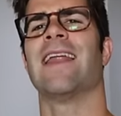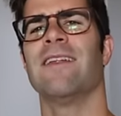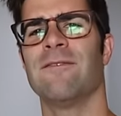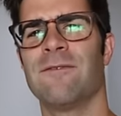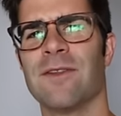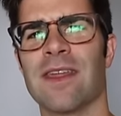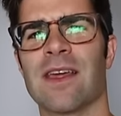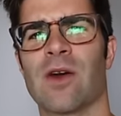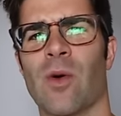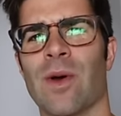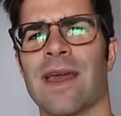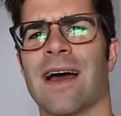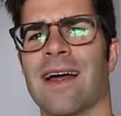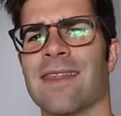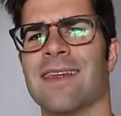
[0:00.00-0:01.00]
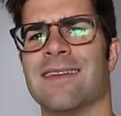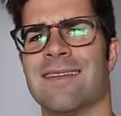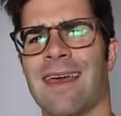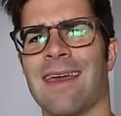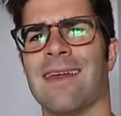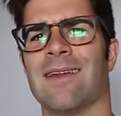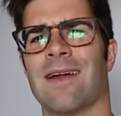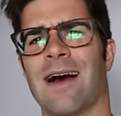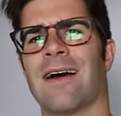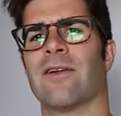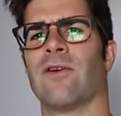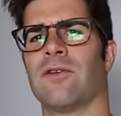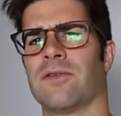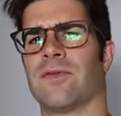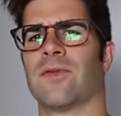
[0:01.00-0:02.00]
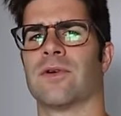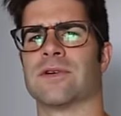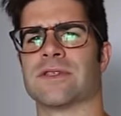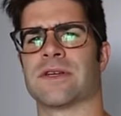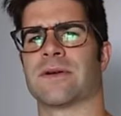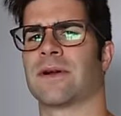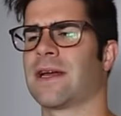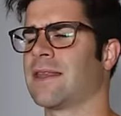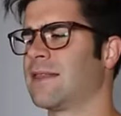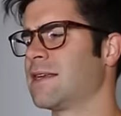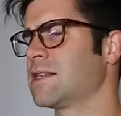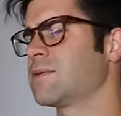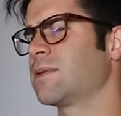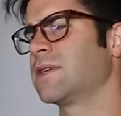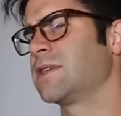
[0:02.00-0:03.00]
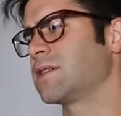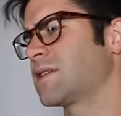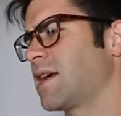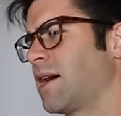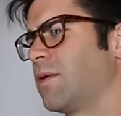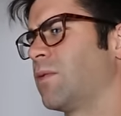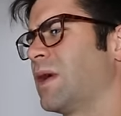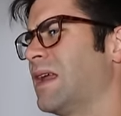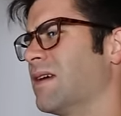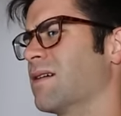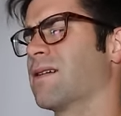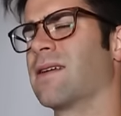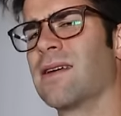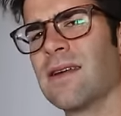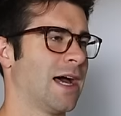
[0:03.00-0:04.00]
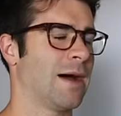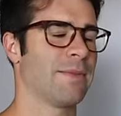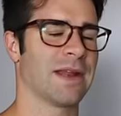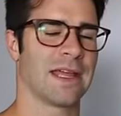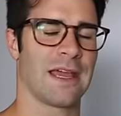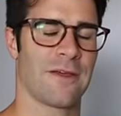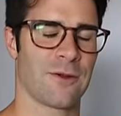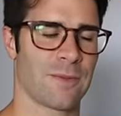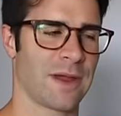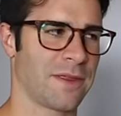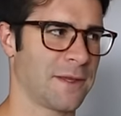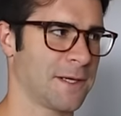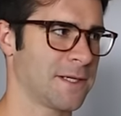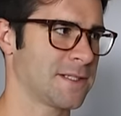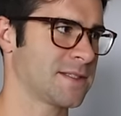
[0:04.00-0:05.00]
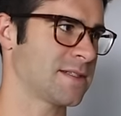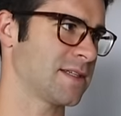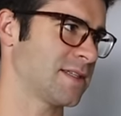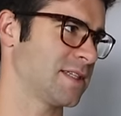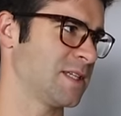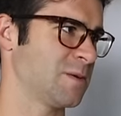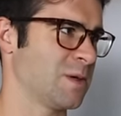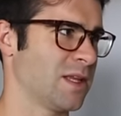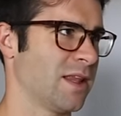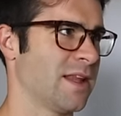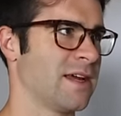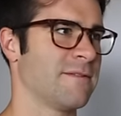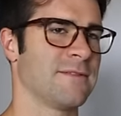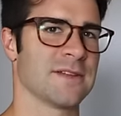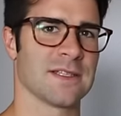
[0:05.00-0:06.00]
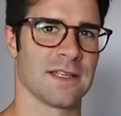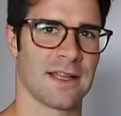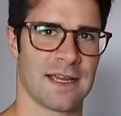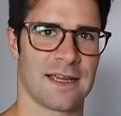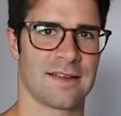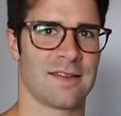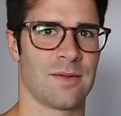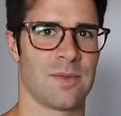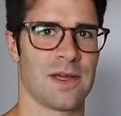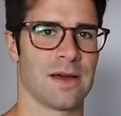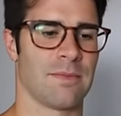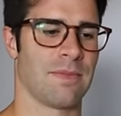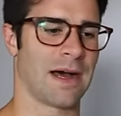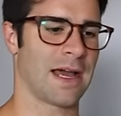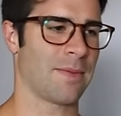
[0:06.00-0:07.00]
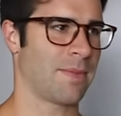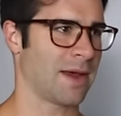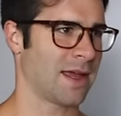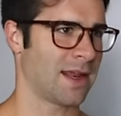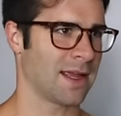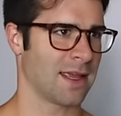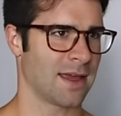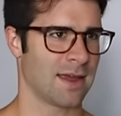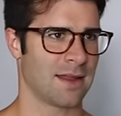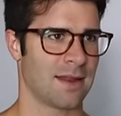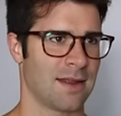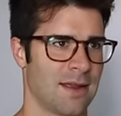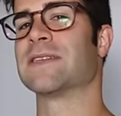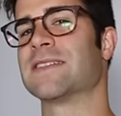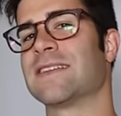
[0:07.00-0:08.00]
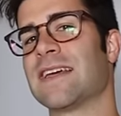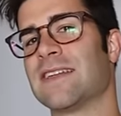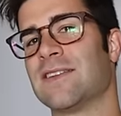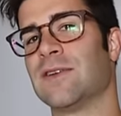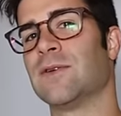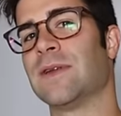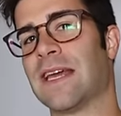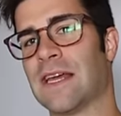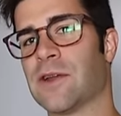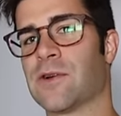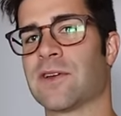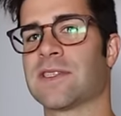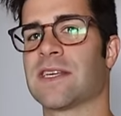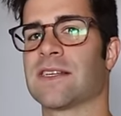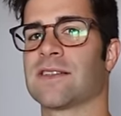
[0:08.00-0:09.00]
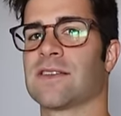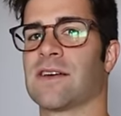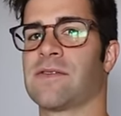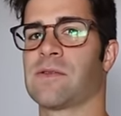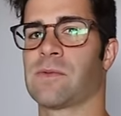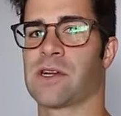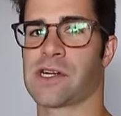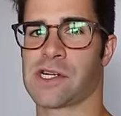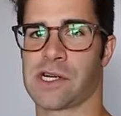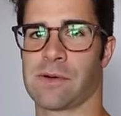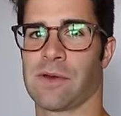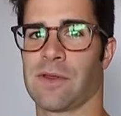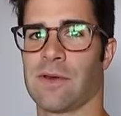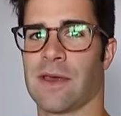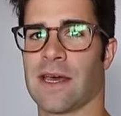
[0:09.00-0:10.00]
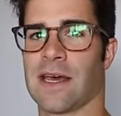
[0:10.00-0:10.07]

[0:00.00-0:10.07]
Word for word: I didn't feel like going on the date on all fours, all right? Things would've just got weird. I'm gonna gather my thoughts, see what life is like to be a biped again, but stay tuned, interesting stuff I wanna share with you